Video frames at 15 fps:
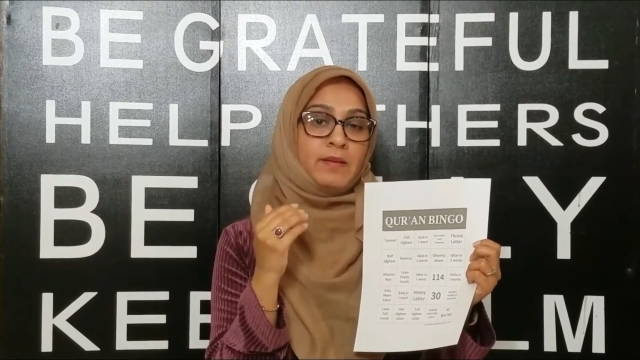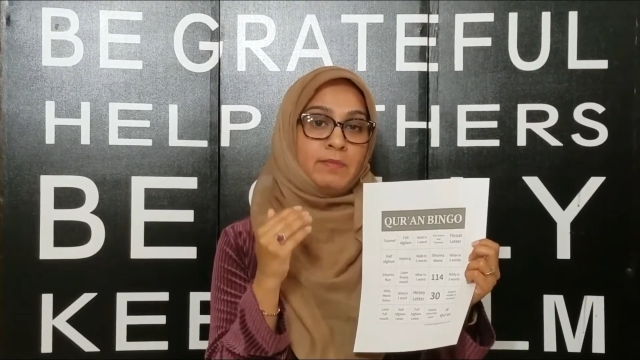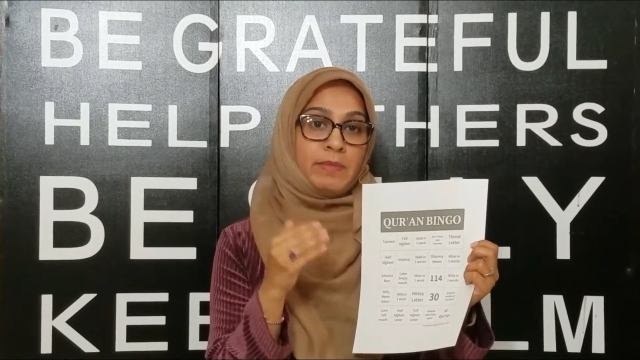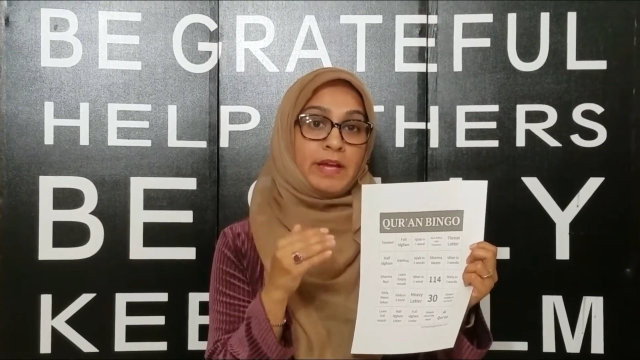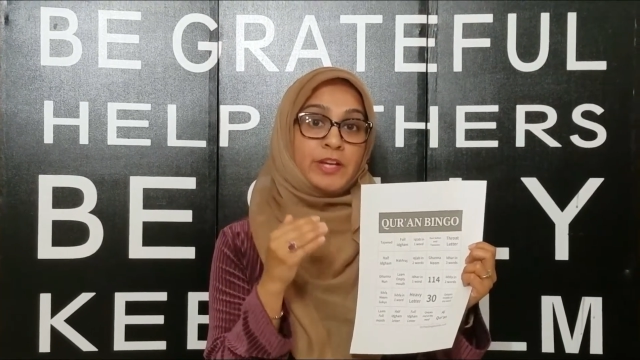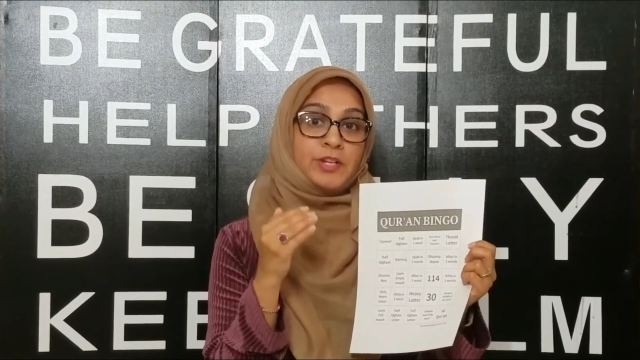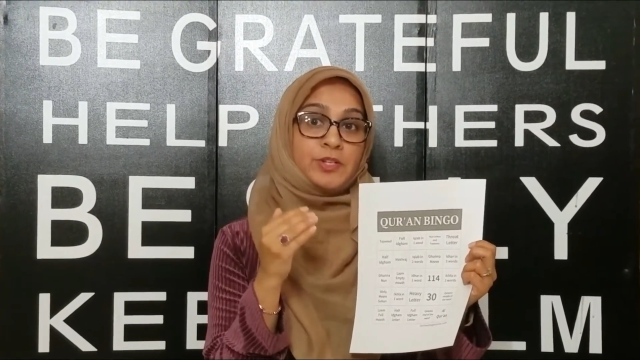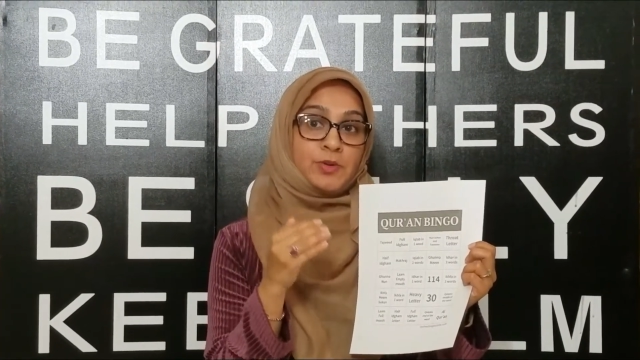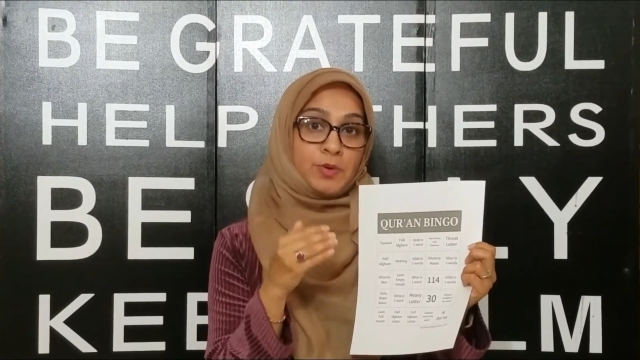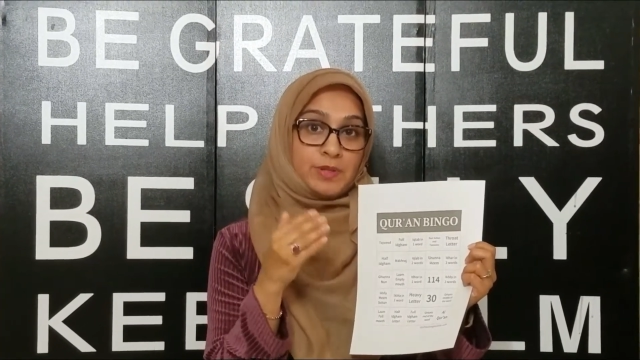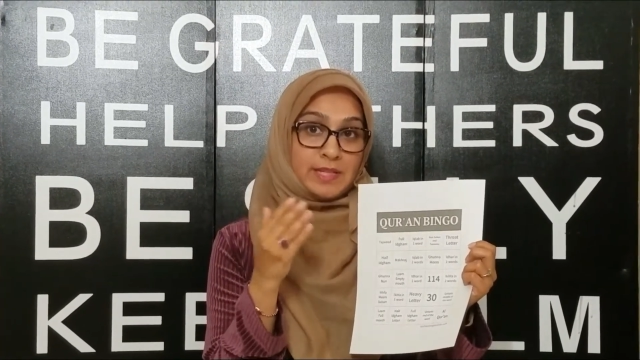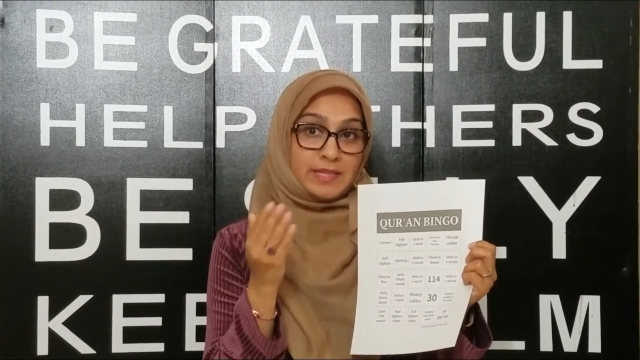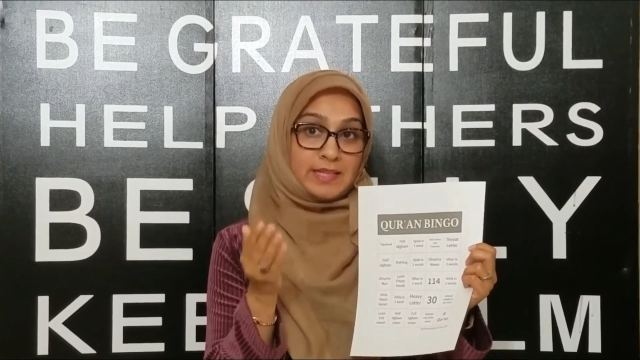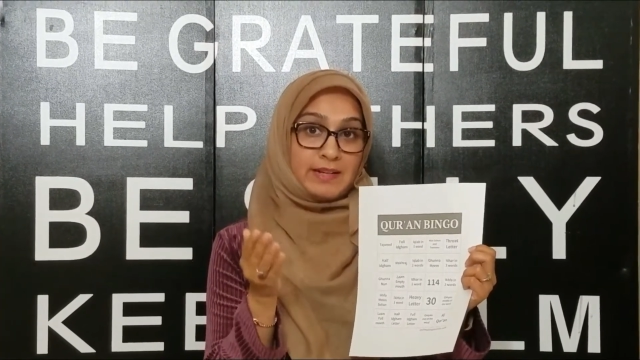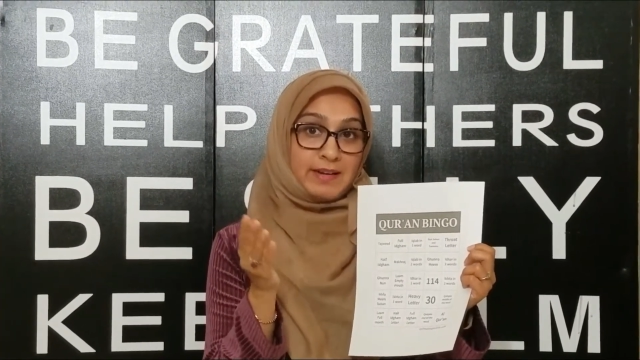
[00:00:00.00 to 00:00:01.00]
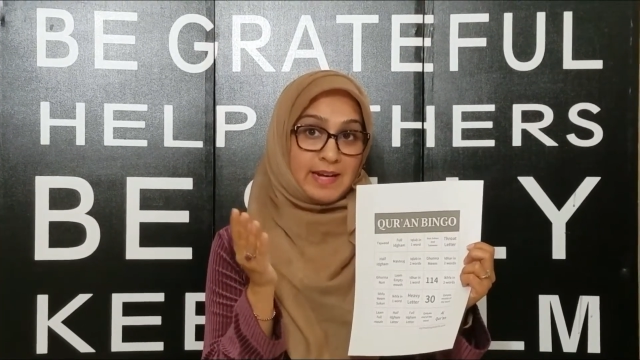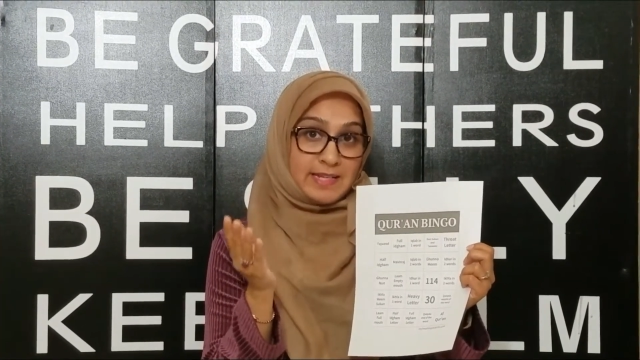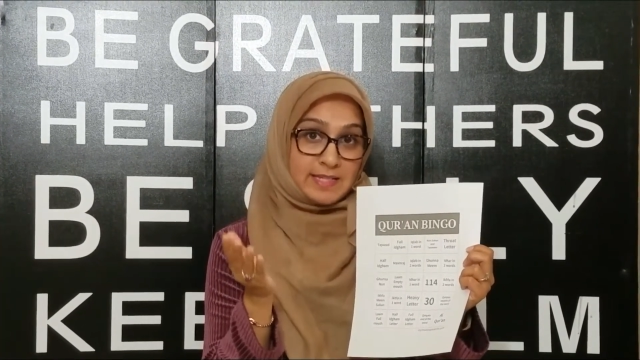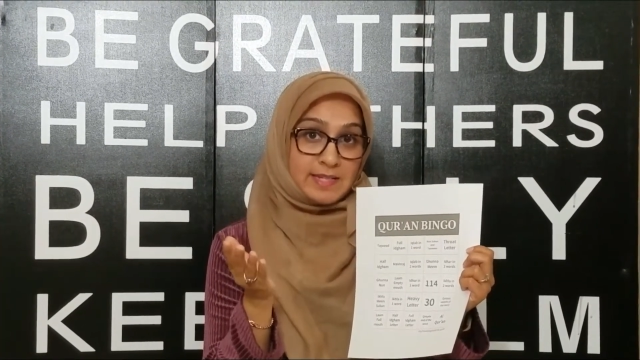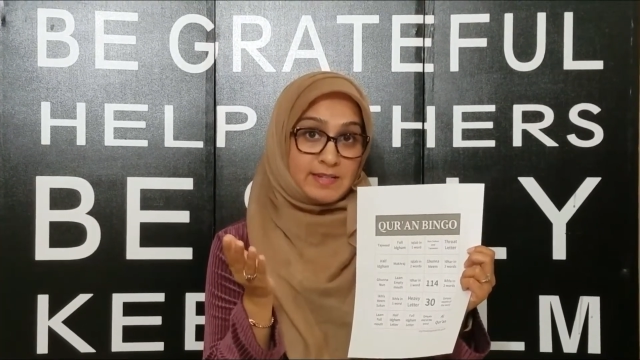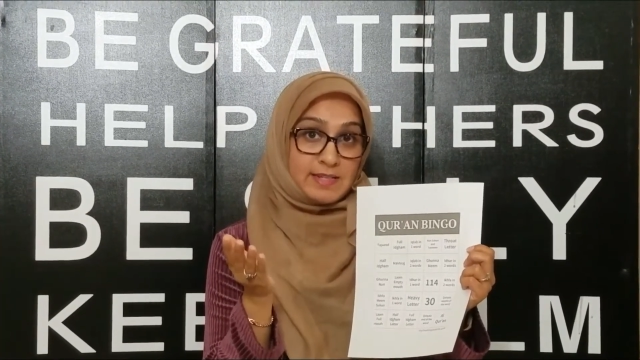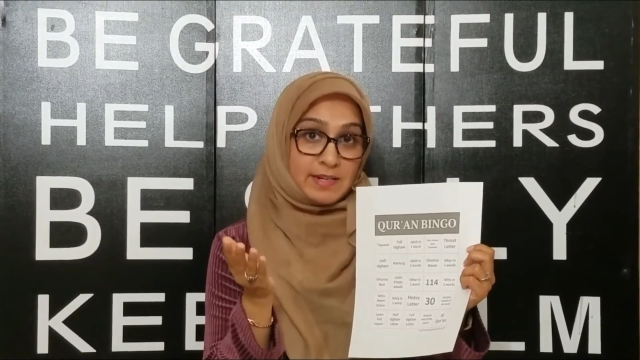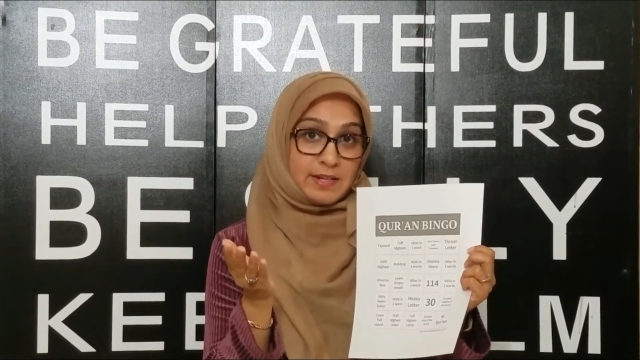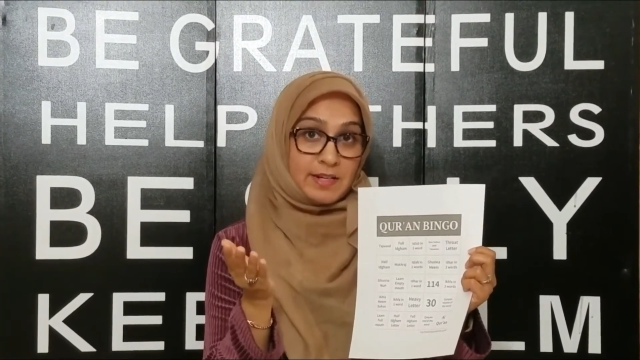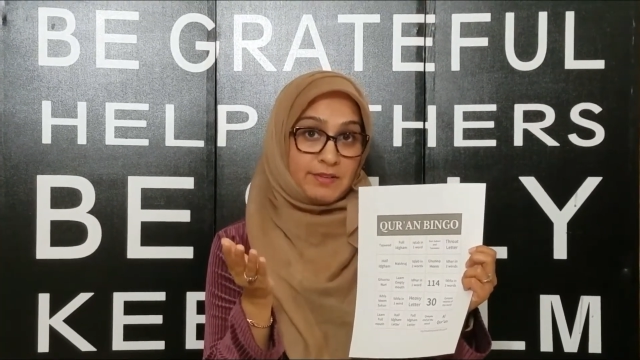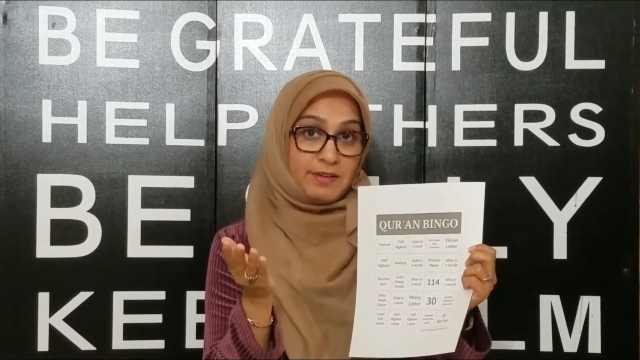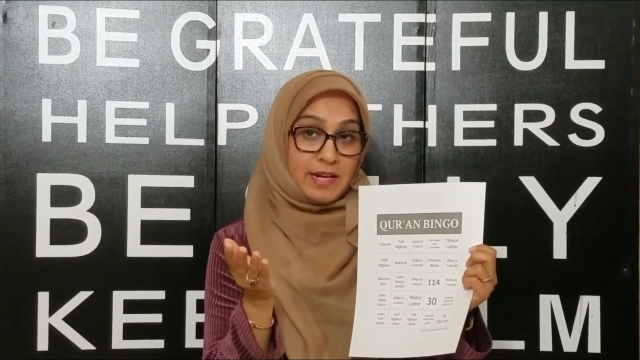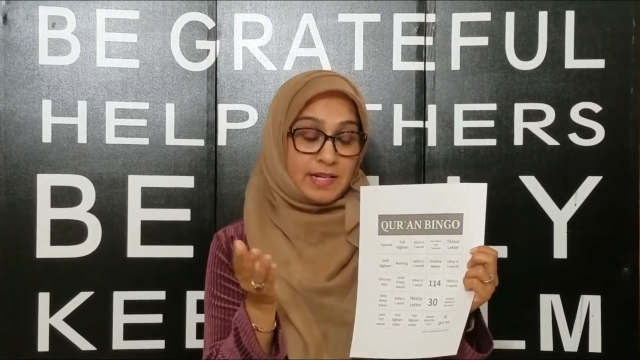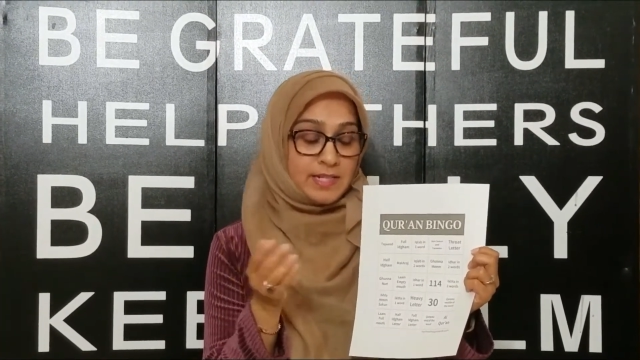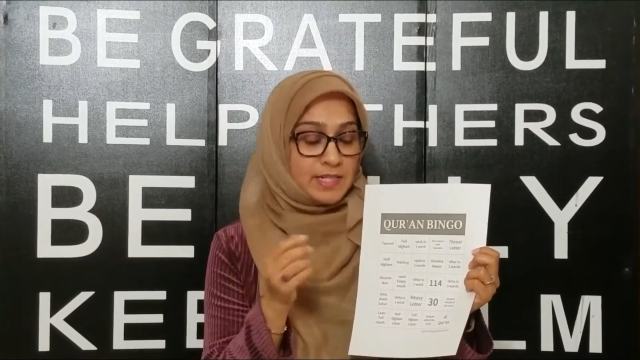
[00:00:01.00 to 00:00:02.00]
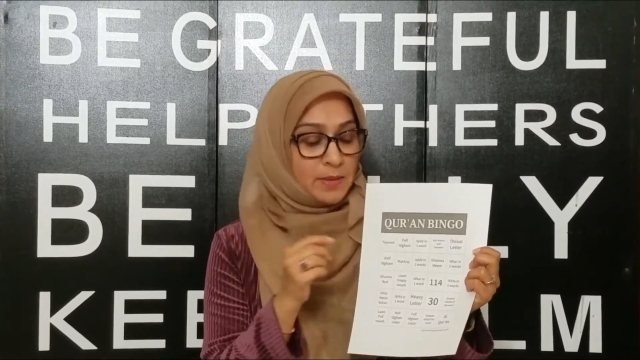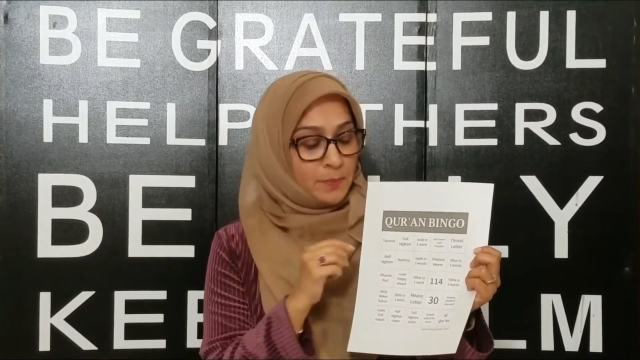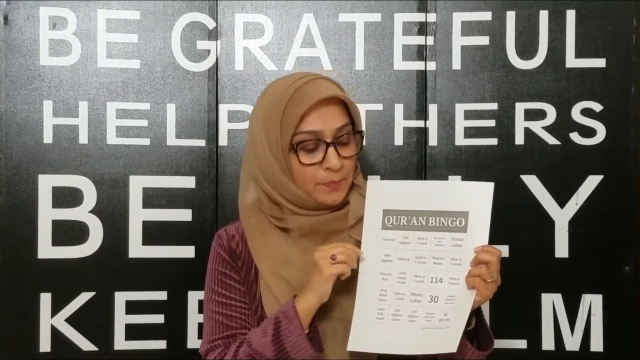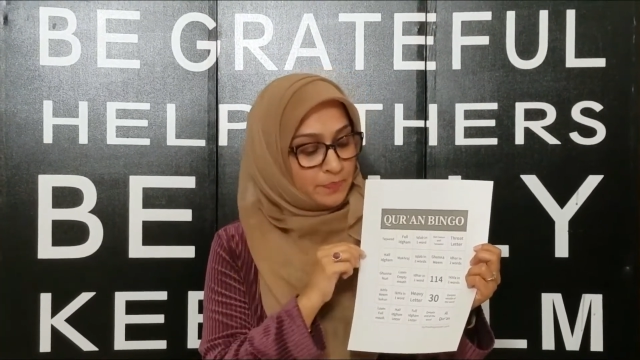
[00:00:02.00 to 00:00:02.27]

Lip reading: make sure that their answers are correct.